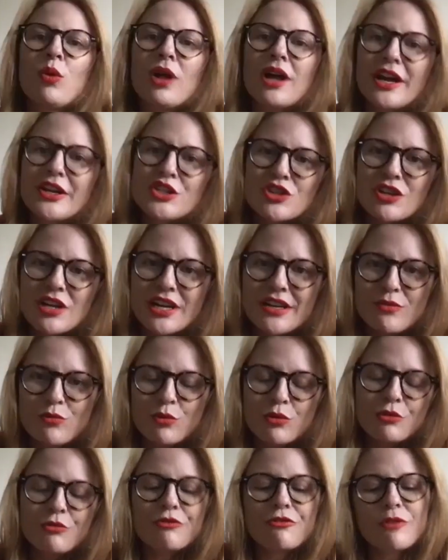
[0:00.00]

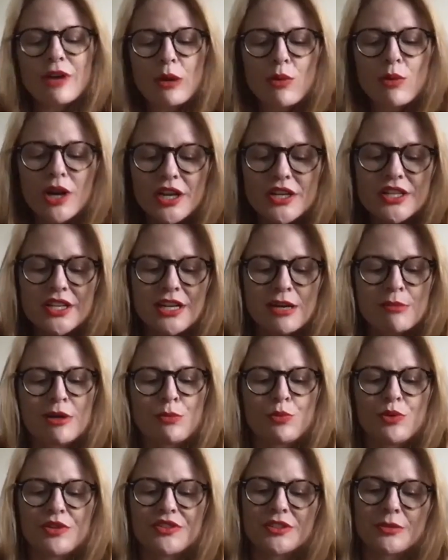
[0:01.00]
I wanted to come
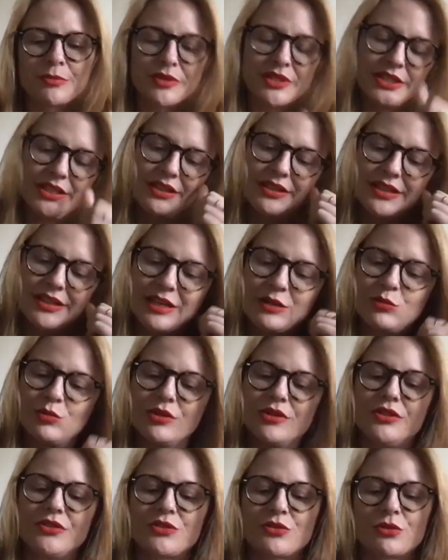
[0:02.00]
up with something that
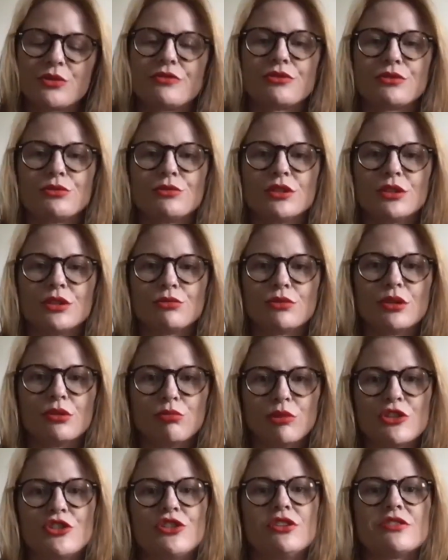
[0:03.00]
was sort of
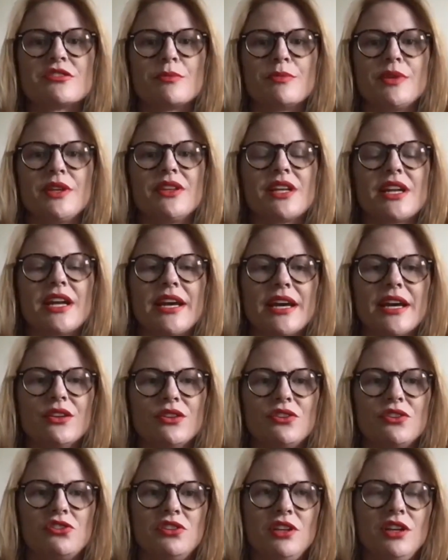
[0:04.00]
original, something that I
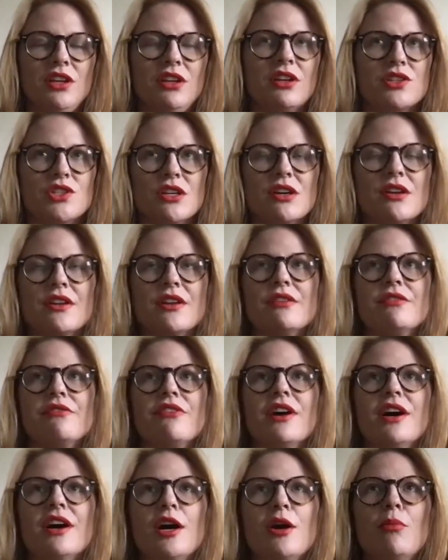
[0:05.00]
hadn't seen a ton of.
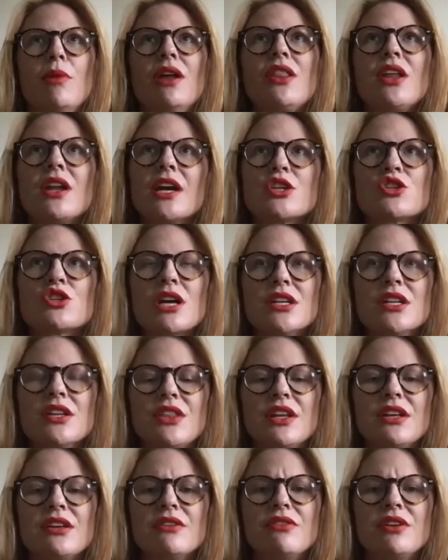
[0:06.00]
And then I tried to
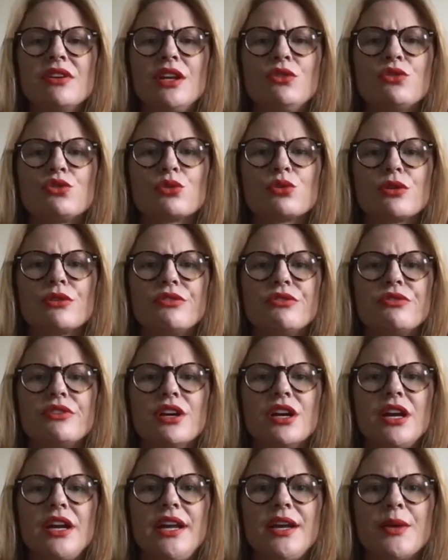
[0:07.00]
think of it in sort of a
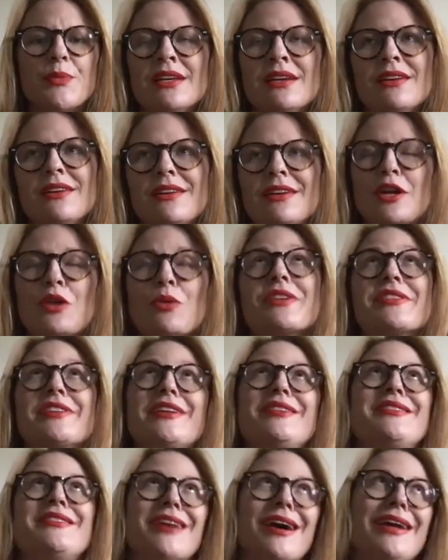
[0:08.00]
very, I don't want to
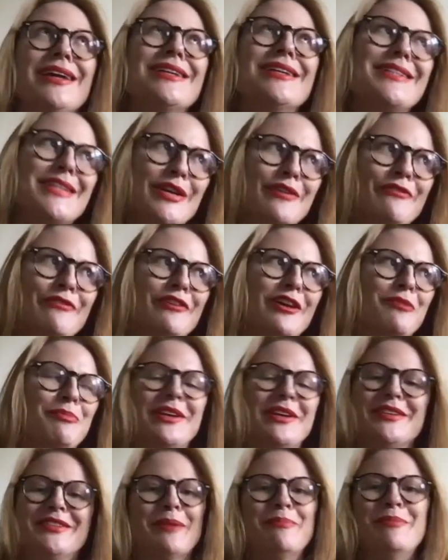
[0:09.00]
say scientific,
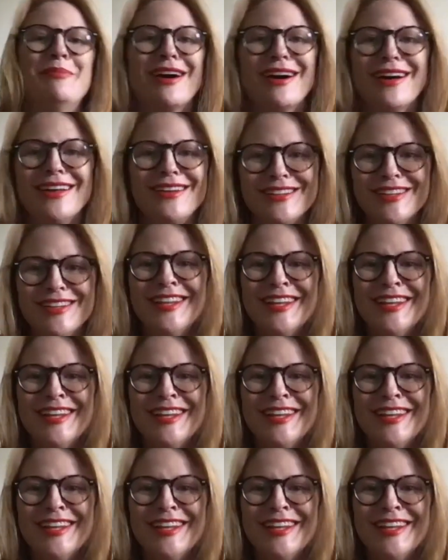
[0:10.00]
because I'm not,